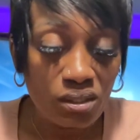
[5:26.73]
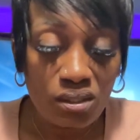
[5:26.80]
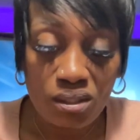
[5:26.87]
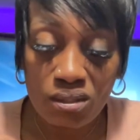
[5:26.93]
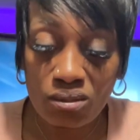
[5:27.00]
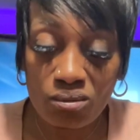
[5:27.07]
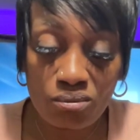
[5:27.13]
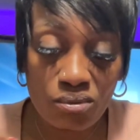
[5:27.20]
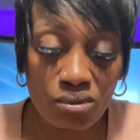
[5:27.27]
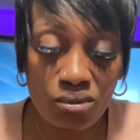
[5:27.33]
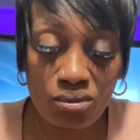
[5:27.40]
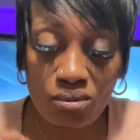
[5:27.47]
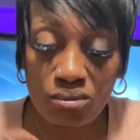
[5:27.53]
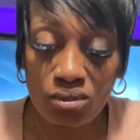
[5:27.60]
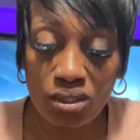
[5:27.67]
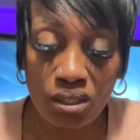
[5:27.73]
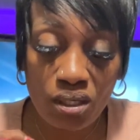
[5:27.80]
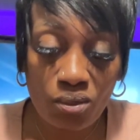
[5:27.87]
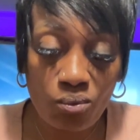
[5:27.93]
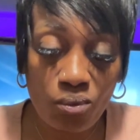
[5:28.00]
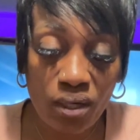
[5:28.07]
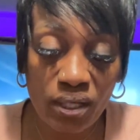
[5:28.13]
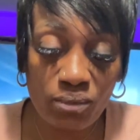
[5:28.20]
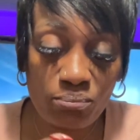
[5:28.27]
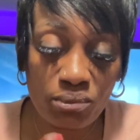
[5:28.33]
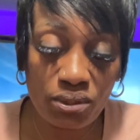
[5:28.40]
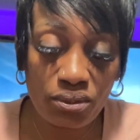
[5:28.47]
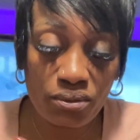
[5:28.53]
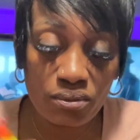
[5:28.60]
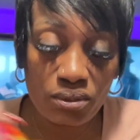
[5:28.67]
I don't know. He got a white
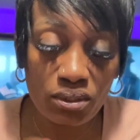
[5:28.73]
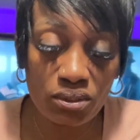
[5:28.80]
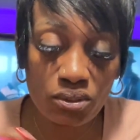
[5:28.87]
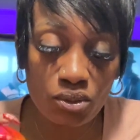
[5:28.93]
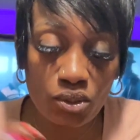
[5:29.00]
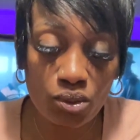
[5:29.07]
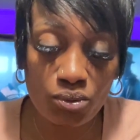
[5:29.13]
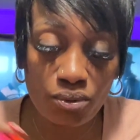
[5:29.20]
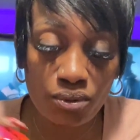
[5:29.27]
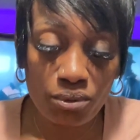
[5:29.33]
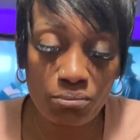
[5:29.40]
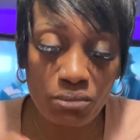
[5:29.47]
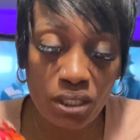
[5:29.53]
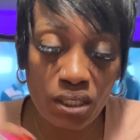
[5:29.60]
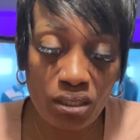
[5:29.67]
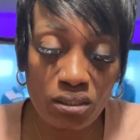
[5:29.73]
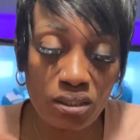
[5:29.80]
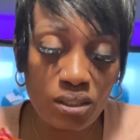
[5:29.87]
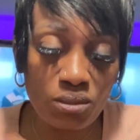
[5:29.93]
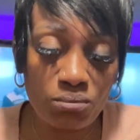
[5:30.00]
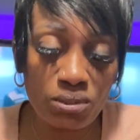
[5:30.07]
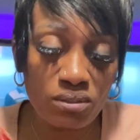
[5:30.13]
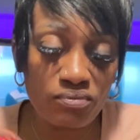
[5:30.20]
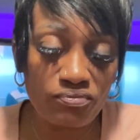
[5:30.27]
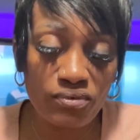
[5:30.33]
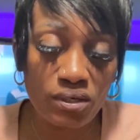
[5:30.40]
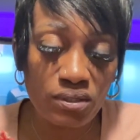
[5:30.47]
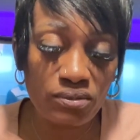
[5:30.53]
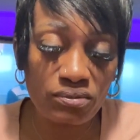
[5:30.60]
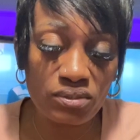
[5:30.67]
beard and there's a shorter man. It could be
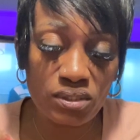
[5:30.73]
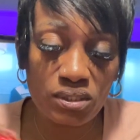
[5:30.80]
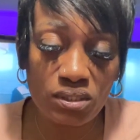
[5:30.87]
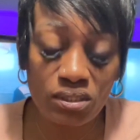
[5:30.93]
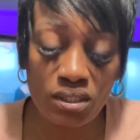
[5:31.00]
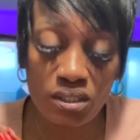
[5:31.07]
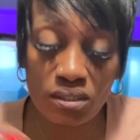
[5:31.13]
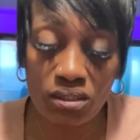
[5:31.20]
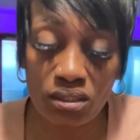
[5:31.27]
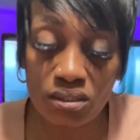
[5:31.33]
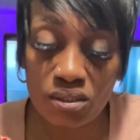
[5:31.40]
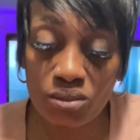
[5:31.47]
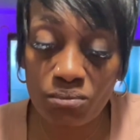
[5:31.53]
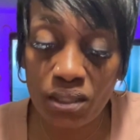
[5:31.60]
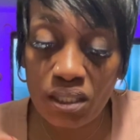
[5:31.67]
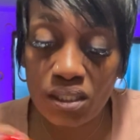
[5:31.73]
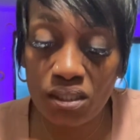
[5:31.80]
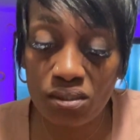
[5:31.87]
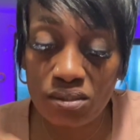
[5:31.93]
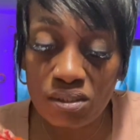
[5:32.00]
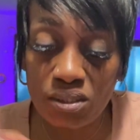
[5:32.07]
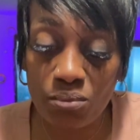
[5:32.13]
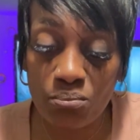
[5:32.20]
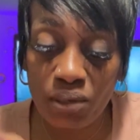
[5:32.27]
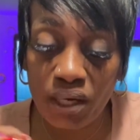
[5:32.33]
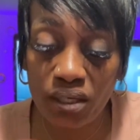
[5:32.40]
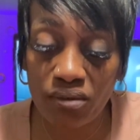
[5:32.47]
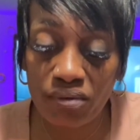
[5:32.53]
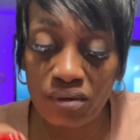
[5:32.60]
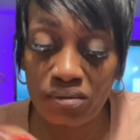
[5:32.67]
father and son. There's somebody else in the
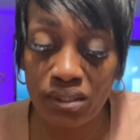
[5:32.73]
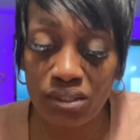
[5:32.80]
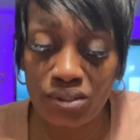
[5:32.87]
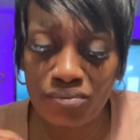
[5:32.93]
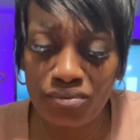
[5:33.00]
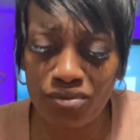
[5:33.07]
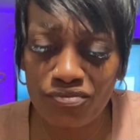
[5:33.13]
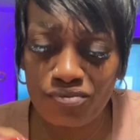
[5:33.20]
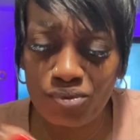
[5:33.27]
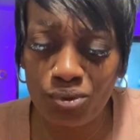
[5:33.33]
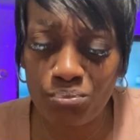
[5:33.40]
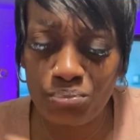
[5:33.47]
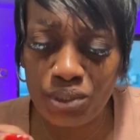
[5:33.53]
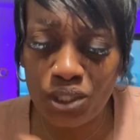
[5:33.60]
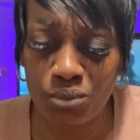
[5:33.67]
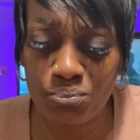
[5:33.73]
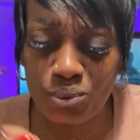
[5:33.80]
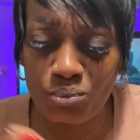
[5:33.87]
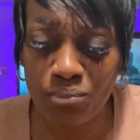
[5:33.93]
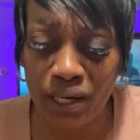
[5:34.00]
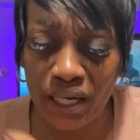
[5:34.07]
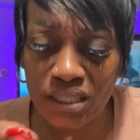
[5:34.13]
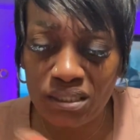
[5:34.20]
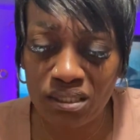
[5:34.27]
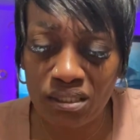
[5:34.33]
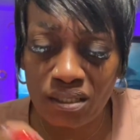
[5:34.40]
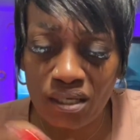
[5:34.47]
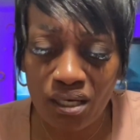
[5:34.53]
background, like three or four people back there.